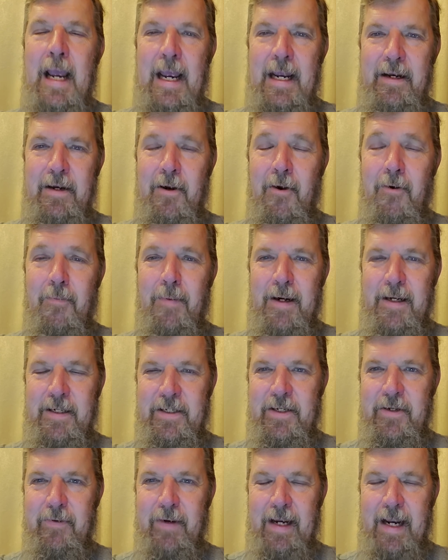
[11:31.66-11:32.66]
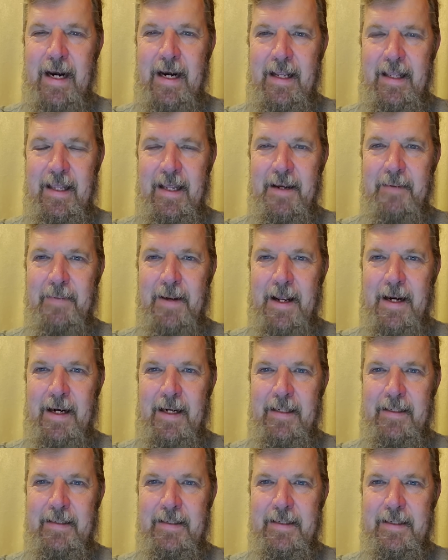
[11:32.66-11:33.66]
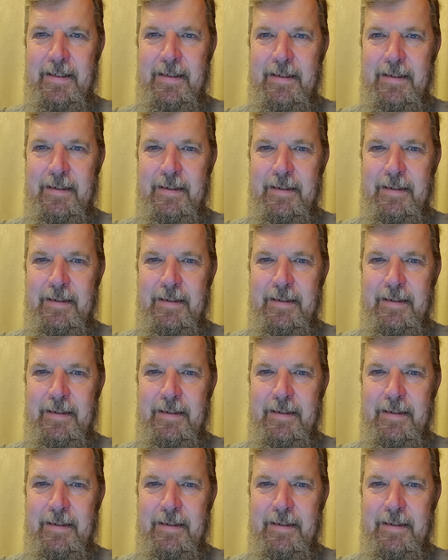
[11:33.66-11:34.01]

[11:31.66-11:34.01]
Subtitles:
And nobody's doing anything about it.